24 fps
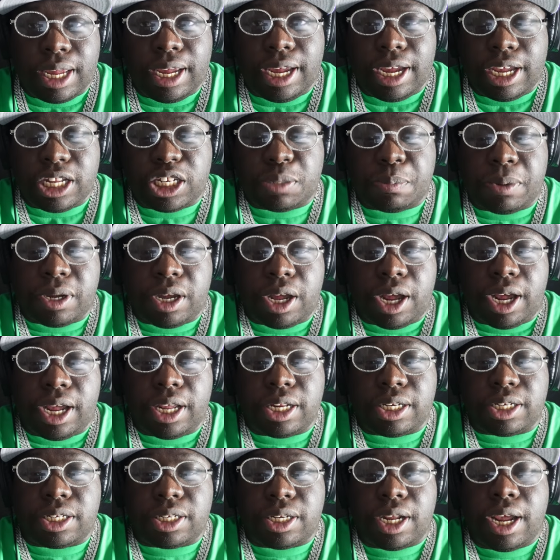is
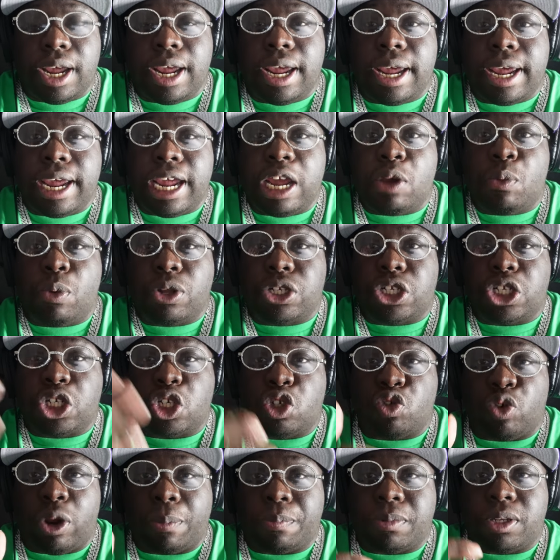because it will
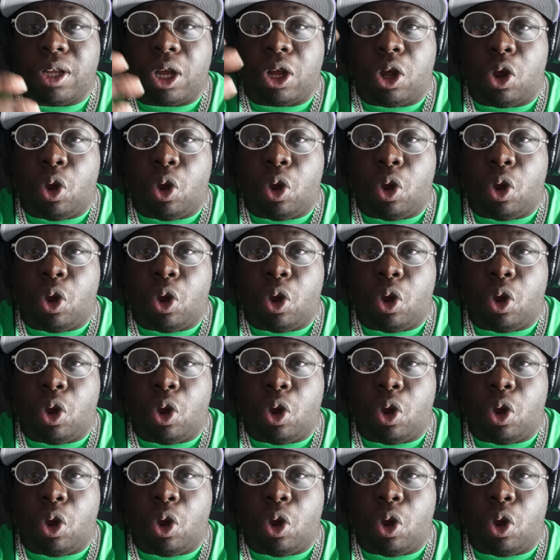strip the